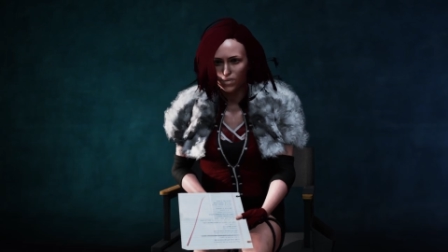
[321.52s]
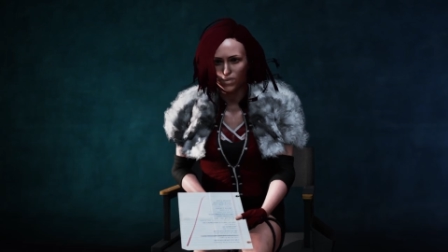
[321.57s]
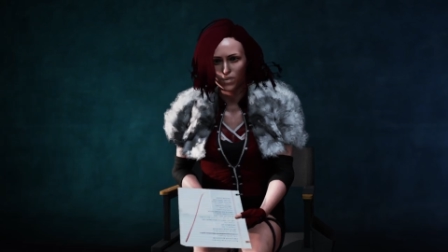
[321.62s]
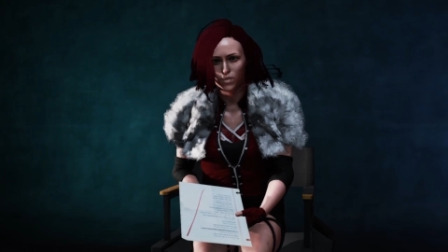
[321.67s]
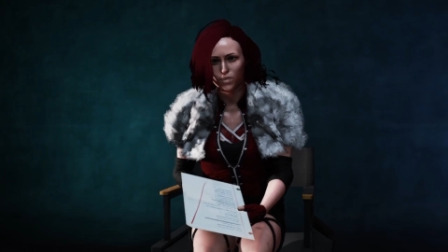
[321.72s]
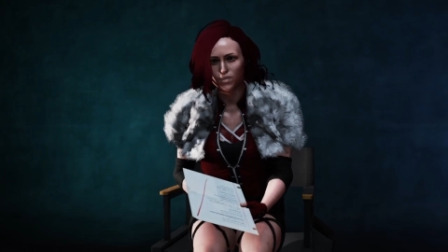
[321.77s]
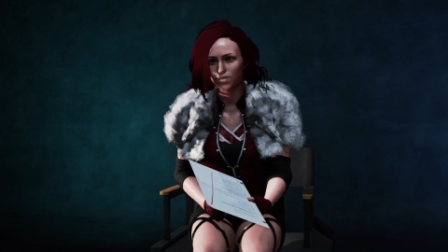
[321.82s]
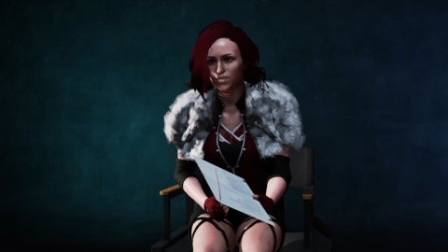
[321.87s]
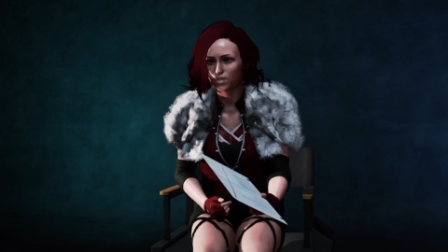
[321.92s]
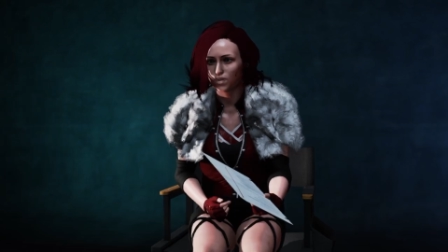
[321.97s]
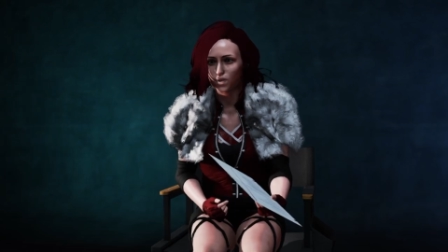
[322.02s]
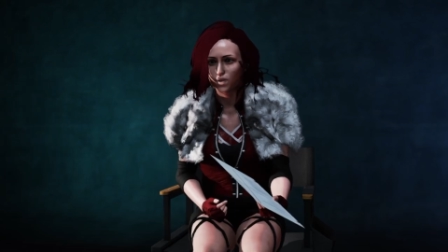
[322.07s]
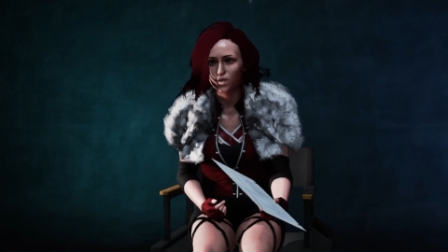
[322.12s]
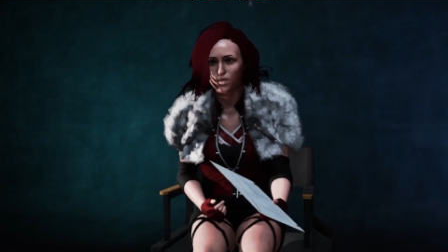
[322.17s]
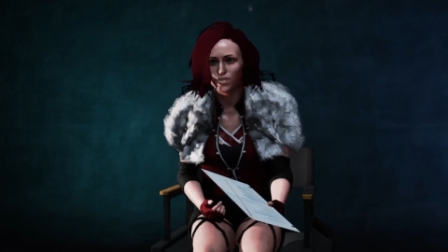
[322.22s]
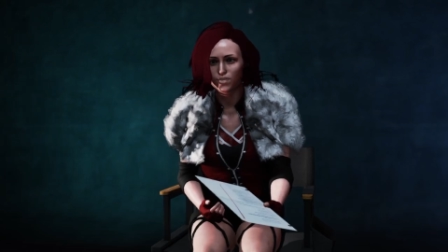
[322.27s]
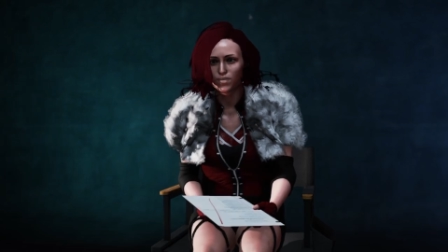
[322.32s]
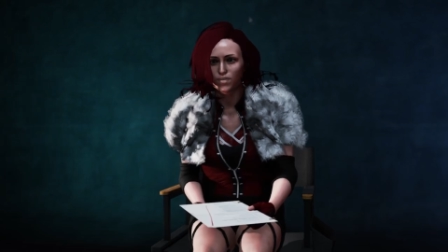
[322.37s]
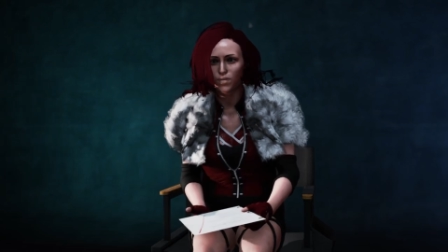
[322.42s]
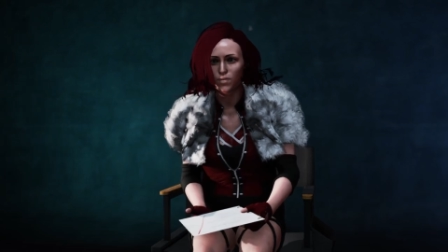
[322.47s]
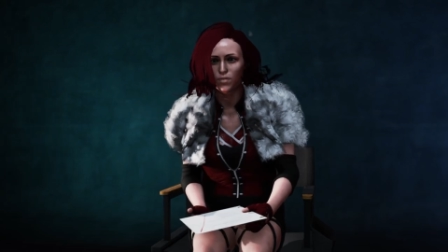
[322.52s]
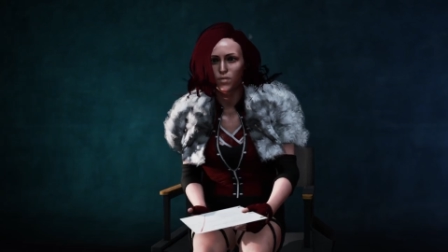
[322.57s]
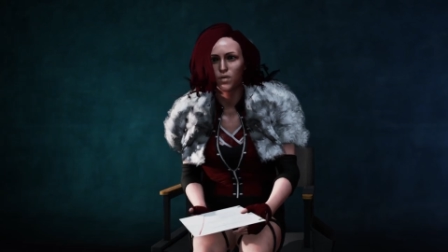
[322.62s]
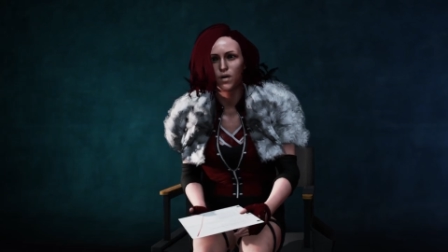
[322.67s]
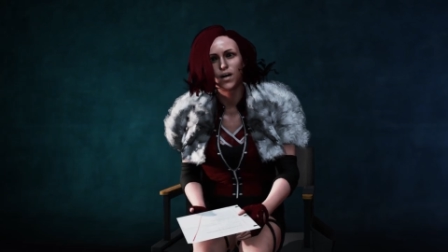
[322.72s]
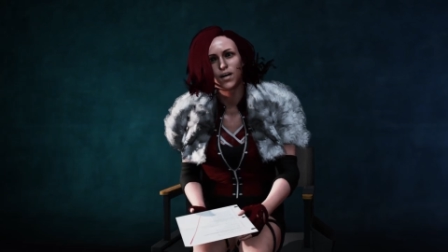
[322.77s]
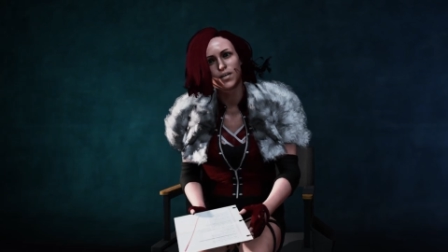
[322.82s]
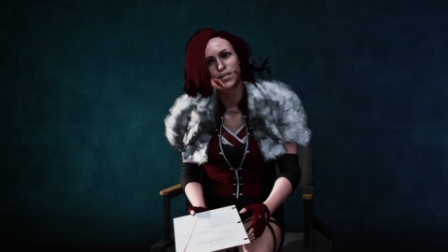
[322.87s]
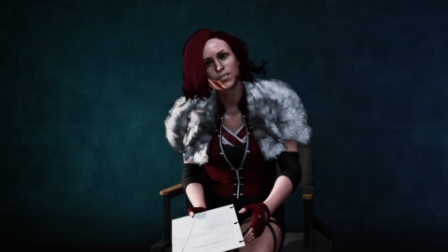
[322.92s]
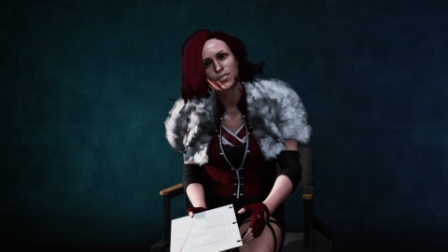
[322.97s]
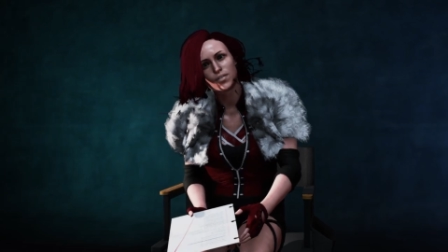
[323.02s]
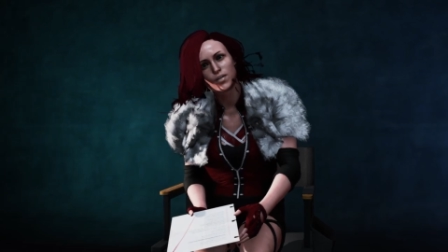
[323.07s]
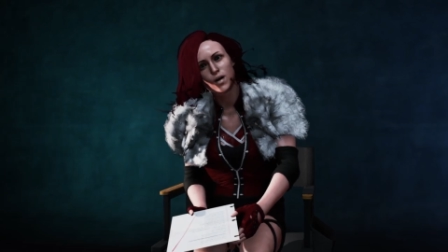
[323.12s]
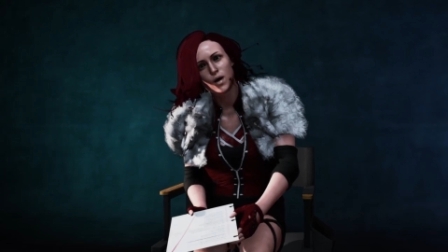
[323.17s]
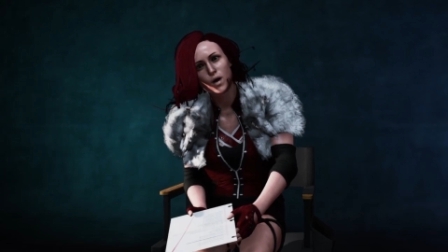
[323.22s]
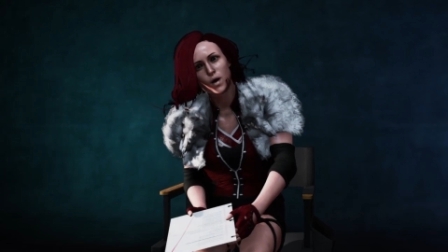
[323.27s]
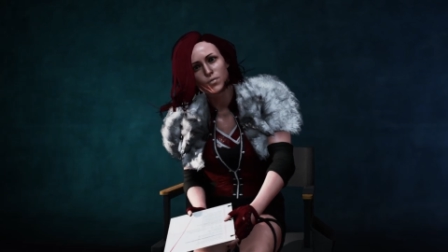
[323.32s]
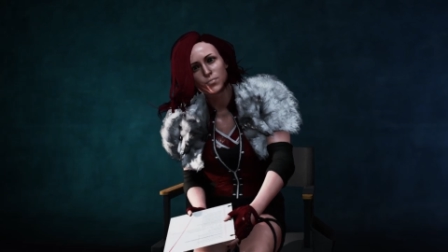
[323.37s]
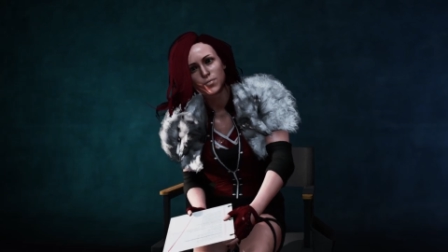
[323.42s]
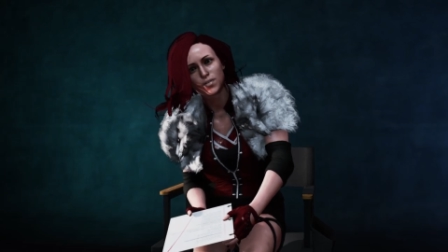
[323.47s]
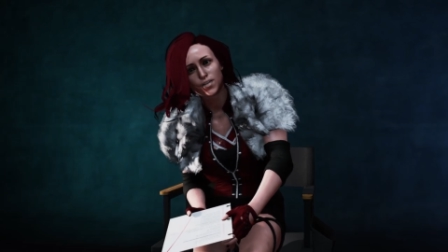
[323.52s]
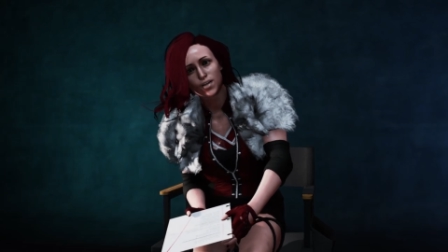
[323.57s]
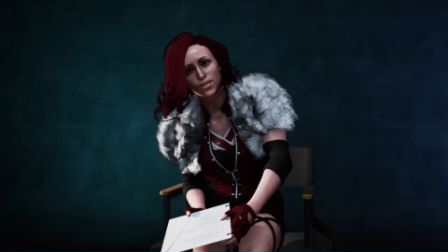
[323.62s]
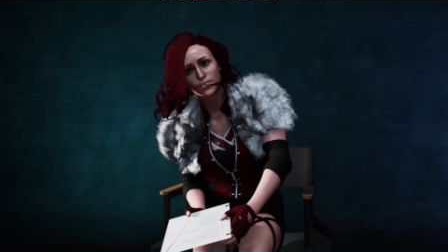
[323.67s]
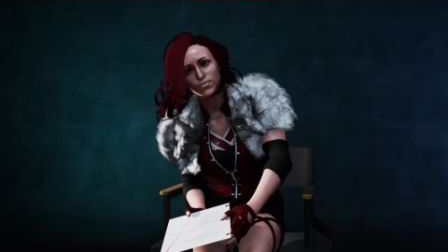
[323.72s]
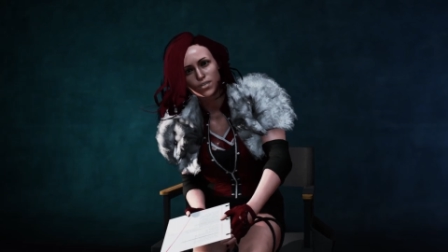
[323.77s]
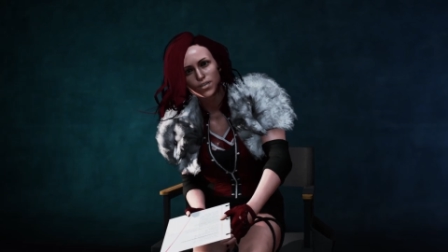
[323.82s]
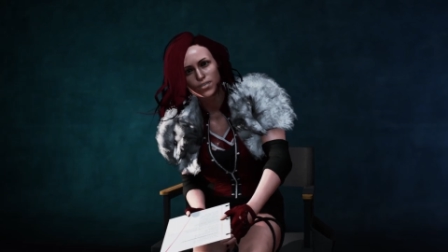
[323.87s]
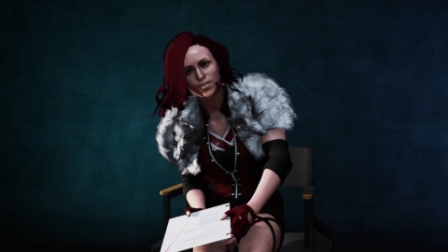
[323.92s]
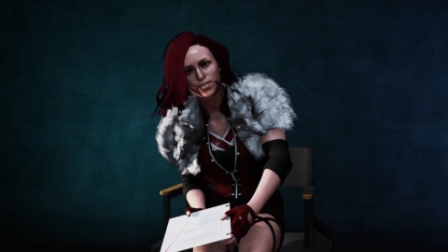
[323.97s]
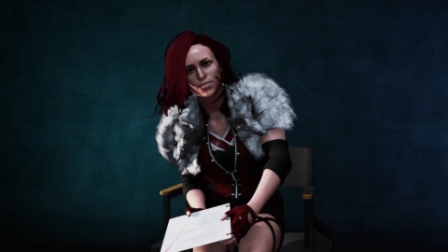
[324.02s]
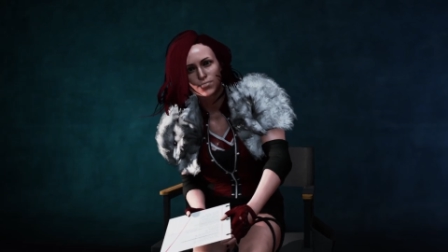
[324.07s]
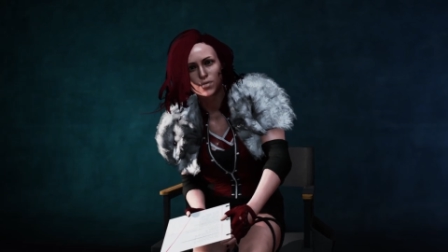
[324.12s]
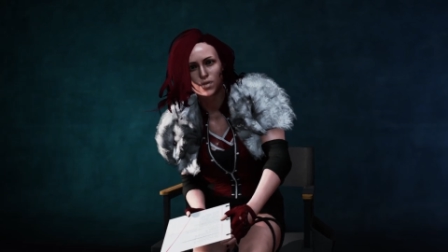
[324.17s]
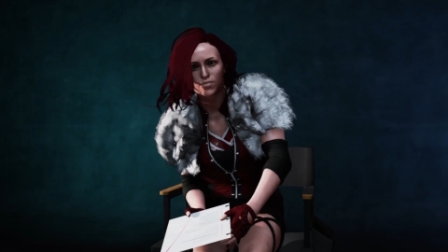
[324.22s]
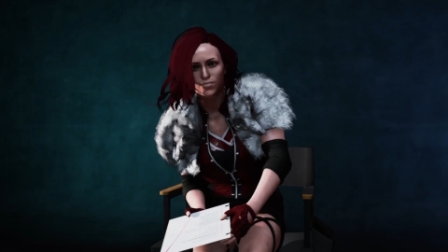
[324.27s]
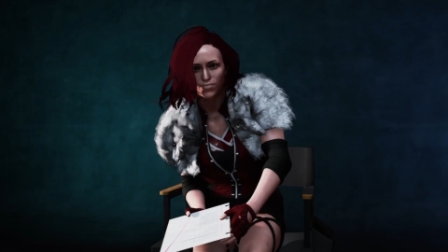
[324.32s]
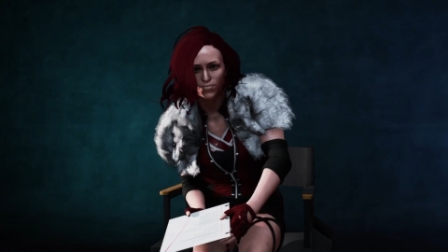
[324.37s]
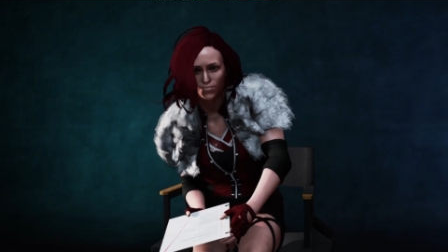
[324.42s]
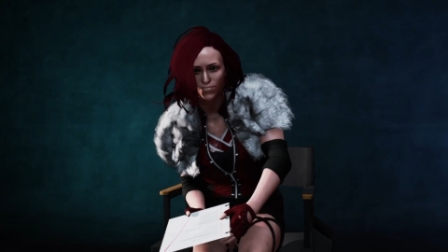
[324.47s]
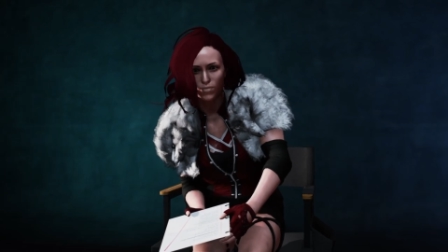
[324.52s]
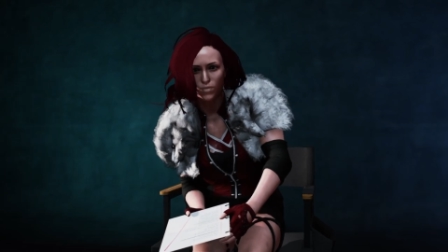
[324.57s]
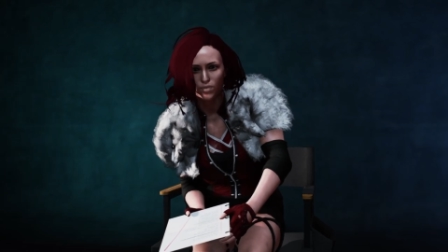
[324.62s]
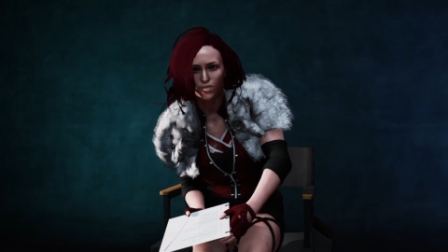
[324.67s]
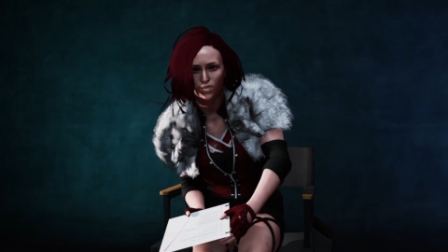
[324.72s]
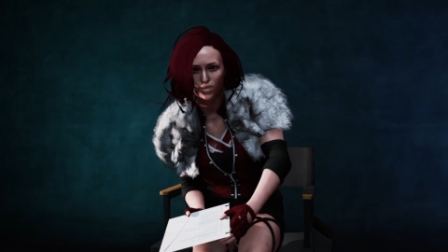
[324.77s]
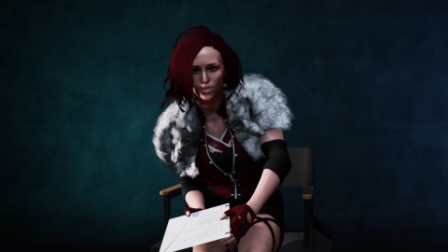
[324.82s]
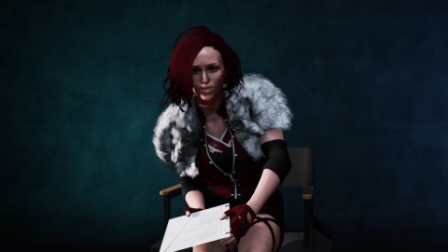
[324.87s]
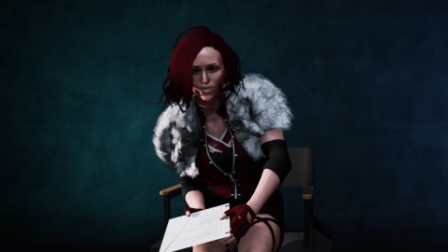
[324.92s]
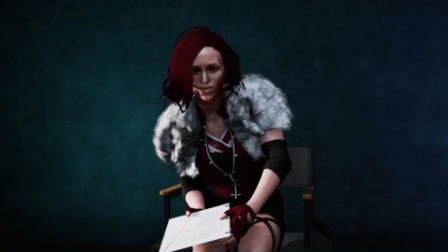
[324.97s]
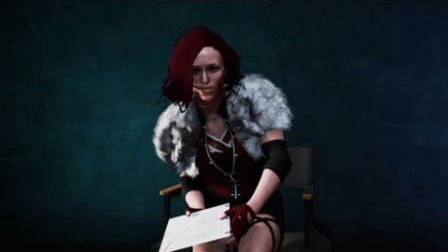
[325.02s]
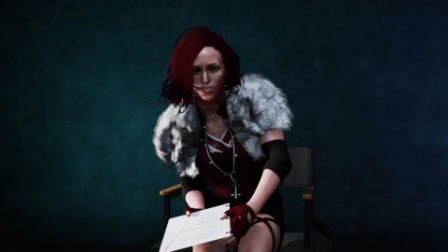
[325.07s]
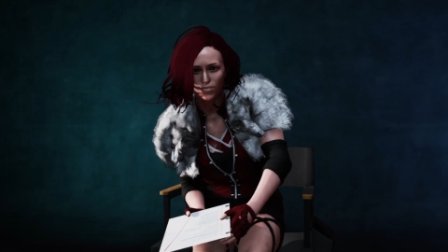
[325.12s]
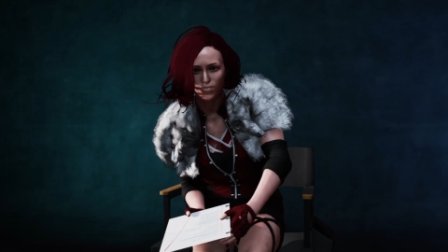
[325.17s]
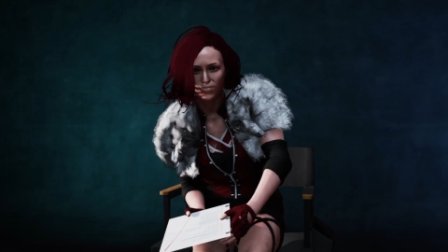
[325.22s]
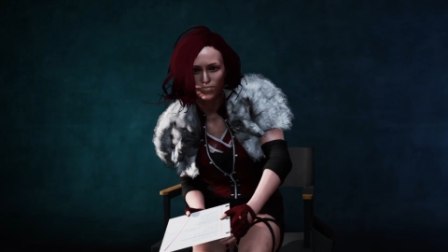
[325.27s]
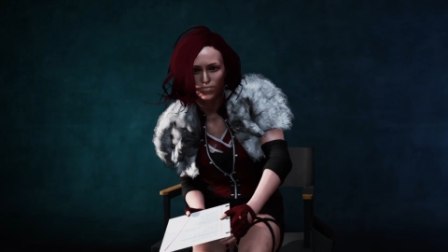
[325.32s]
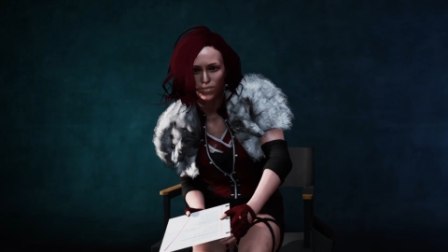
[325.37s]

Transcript: charge full price? I mean, even if I did enjoy the game,